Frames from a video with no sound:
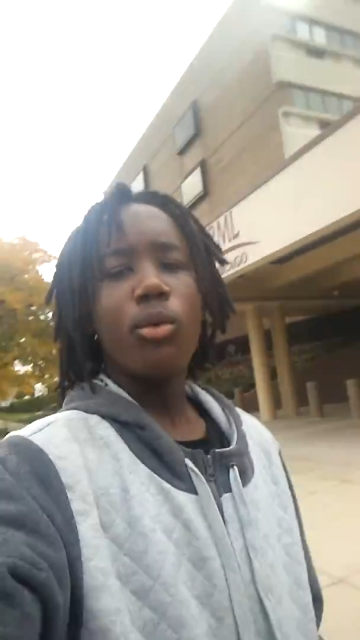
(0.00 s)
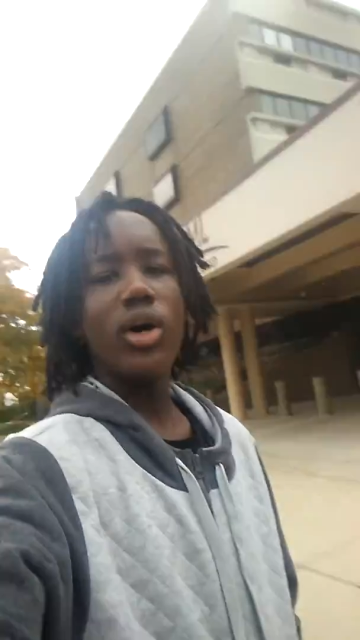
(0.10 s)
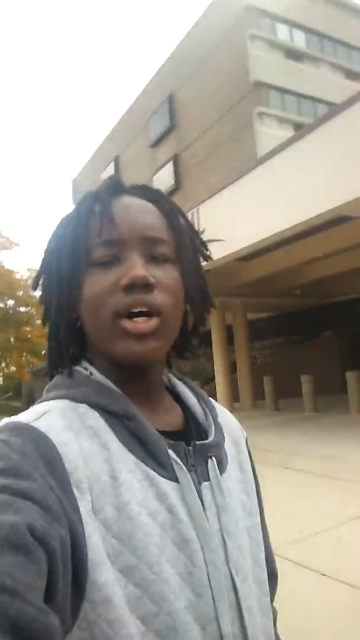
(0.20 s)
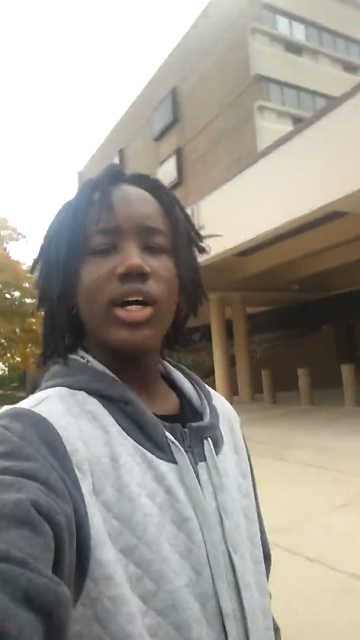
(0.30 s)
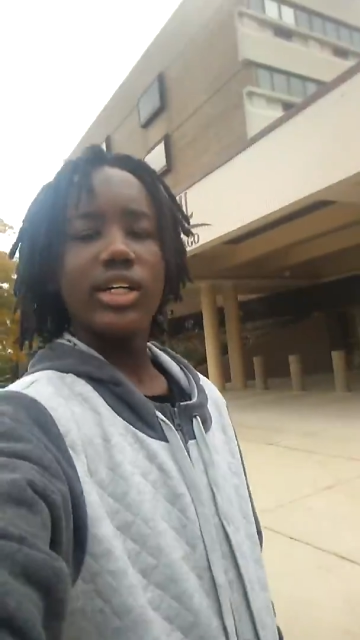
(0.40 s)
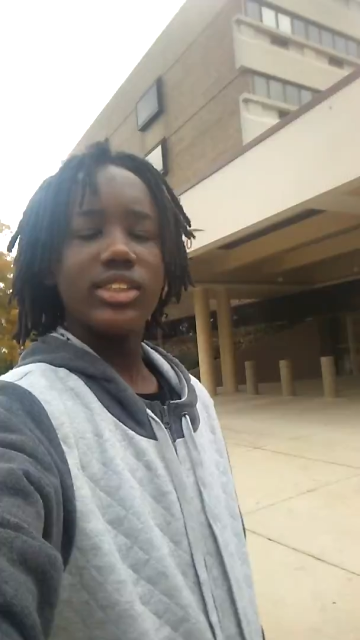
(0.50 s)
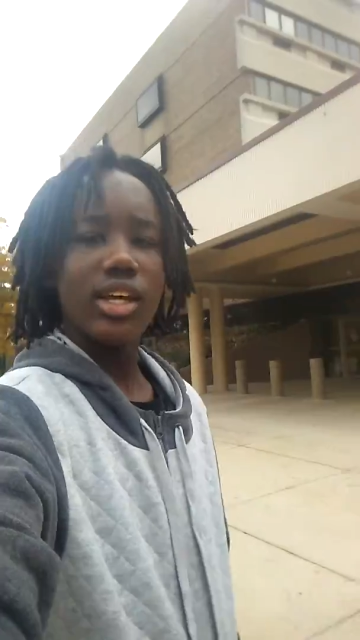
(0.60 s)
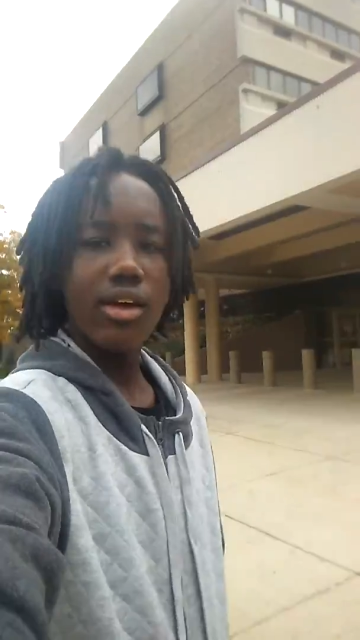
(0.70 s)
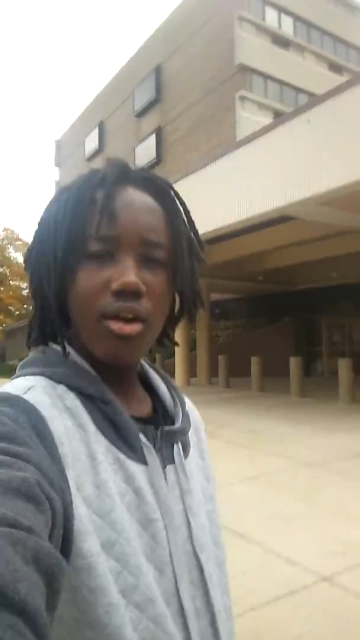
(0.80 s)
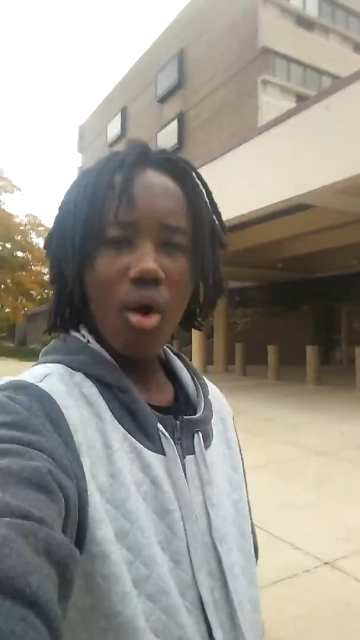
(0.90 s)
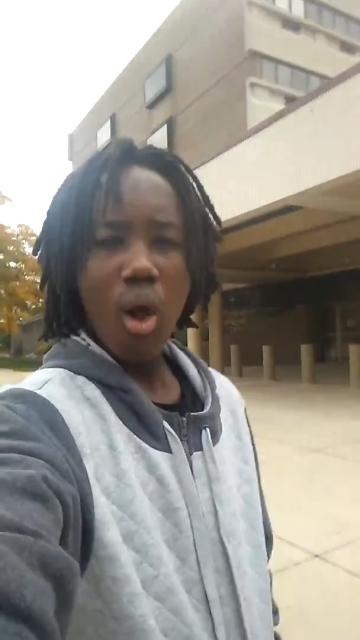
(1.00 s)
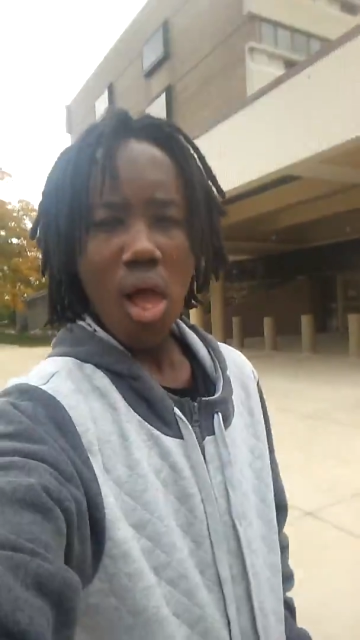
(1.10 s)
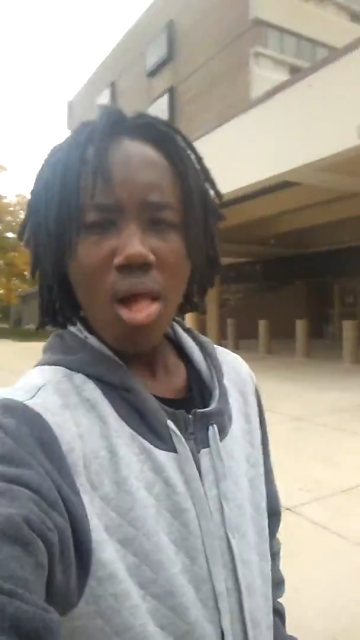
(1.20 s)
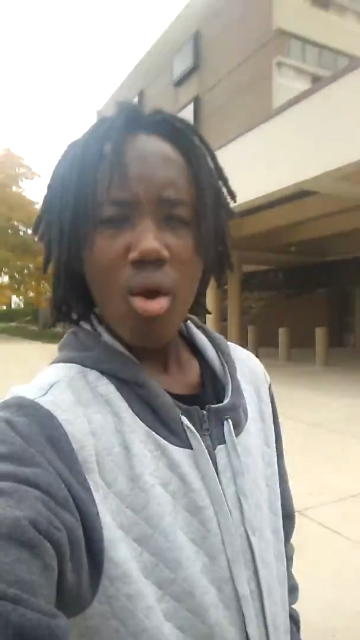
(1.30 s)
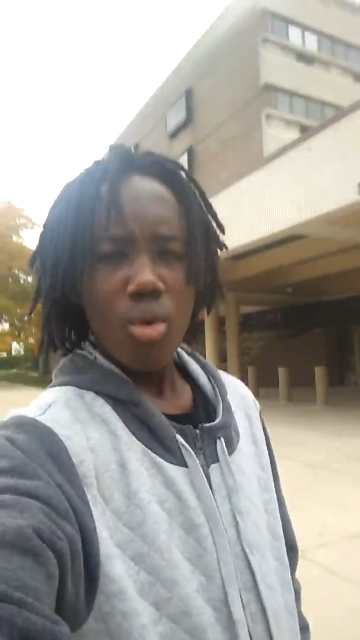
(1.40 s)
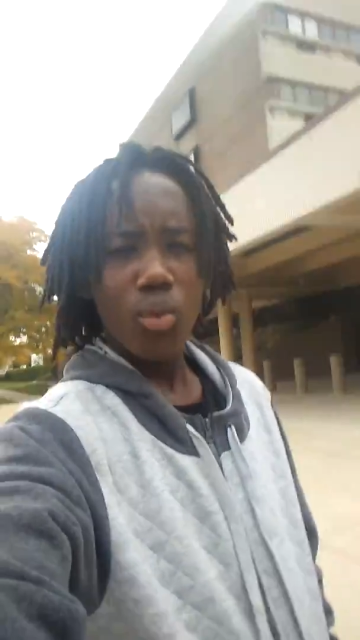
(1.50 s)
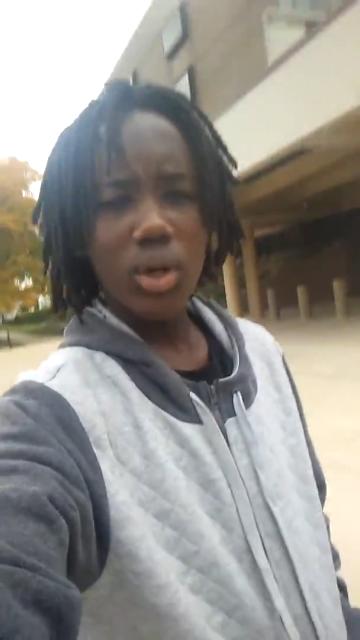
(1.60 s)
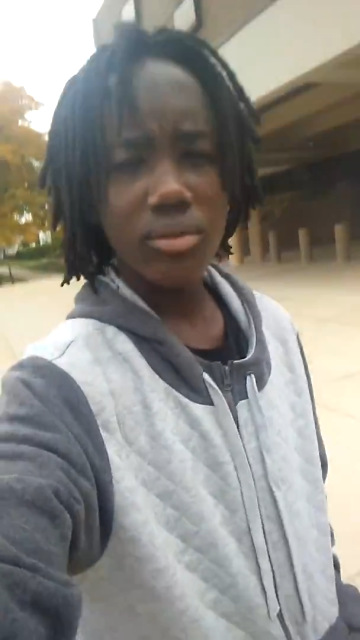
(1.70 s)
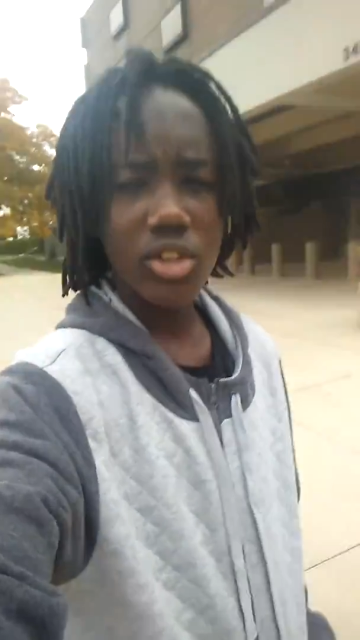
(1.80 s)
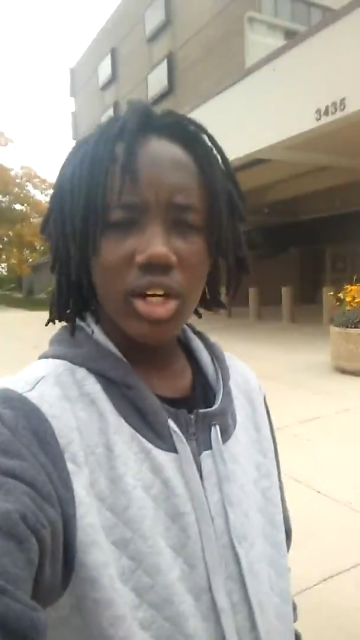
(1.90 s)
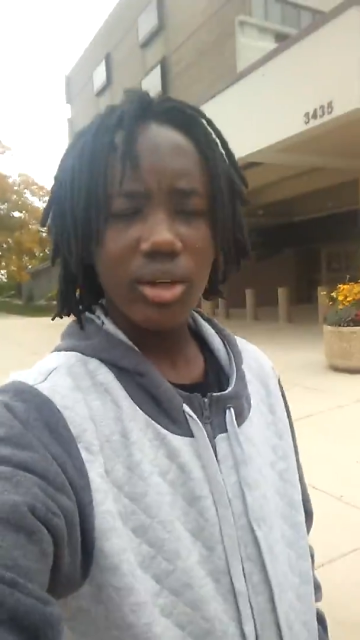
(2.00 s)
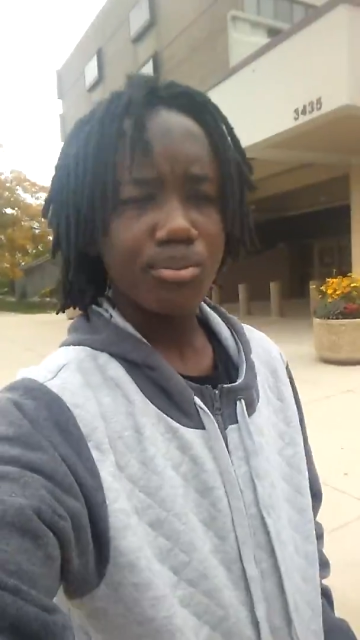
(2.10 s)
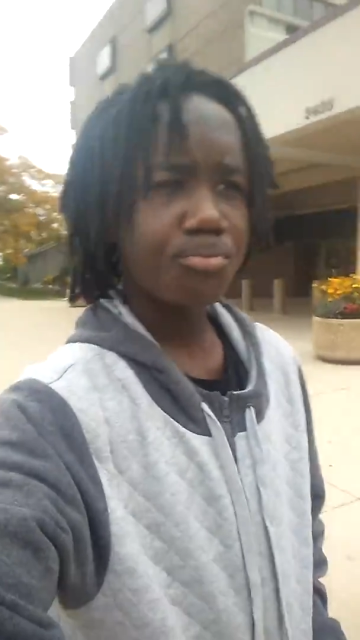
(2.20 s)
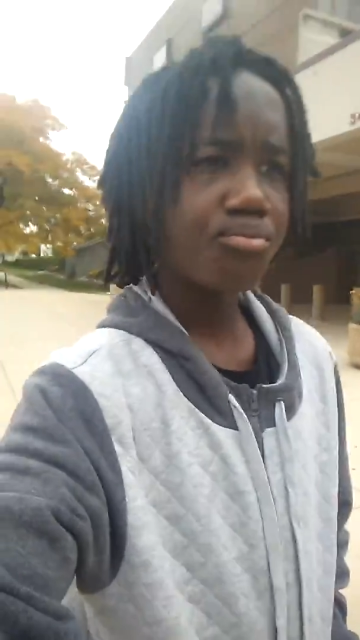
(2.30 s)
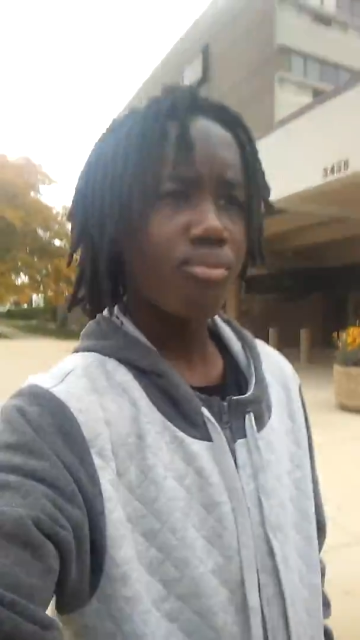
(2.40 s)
was one of the